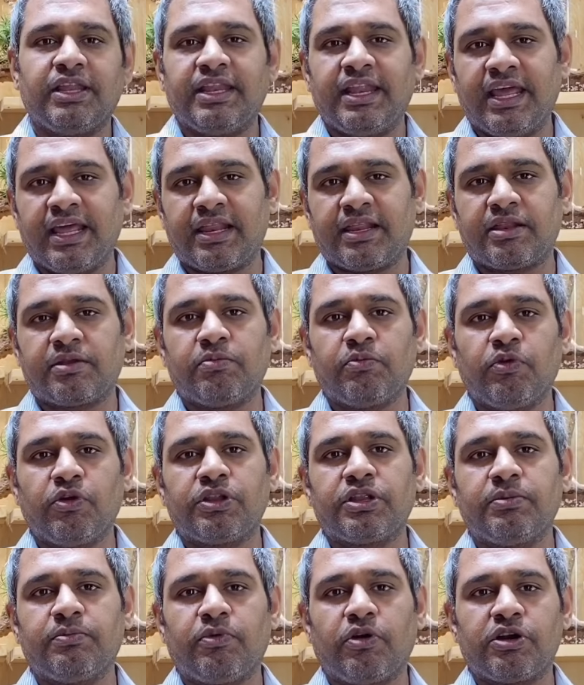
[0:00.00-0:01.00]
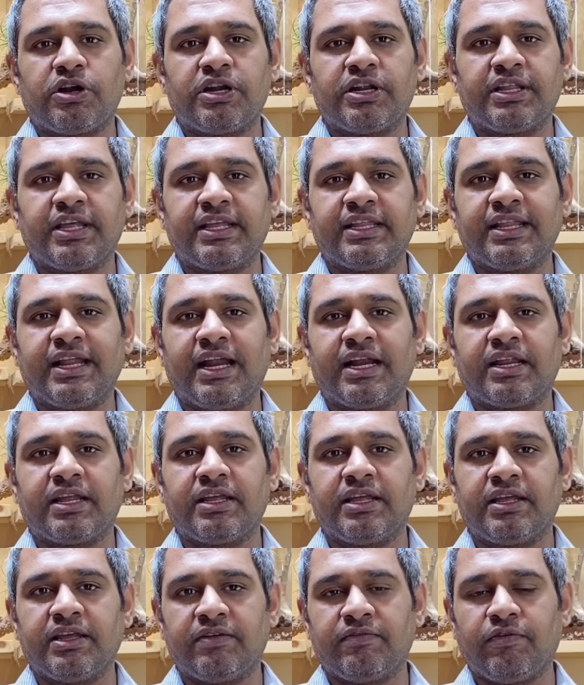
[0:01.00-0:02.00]
next most important thing that
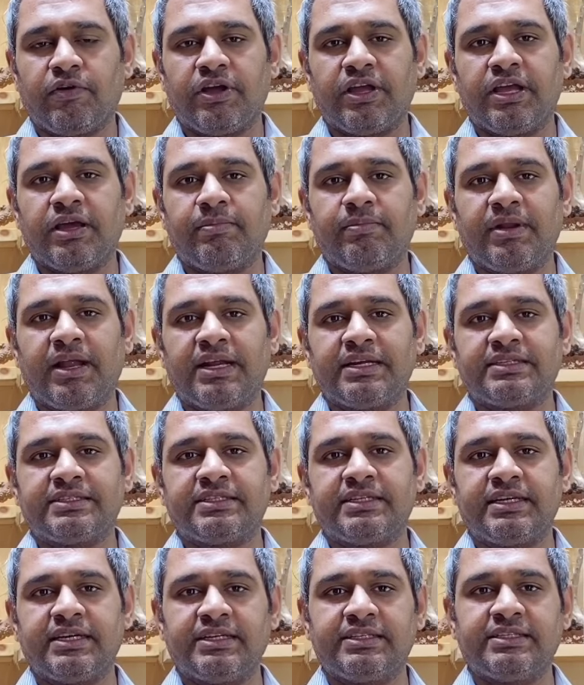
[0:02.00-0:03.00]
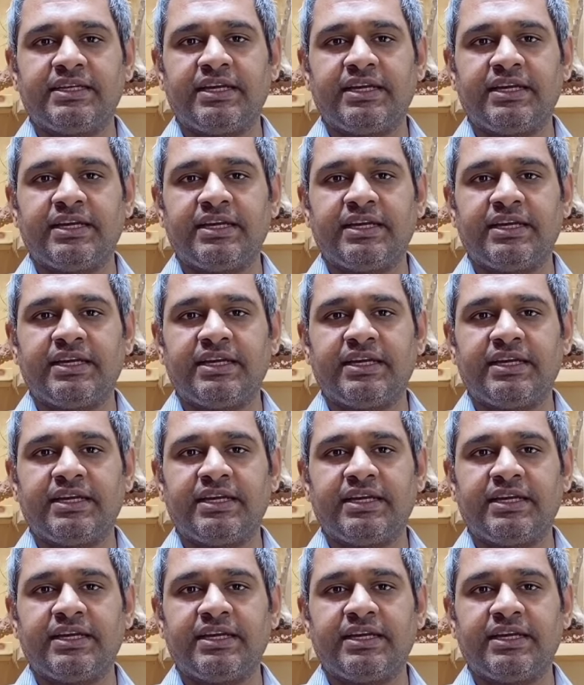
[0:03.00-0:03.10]
for air plants is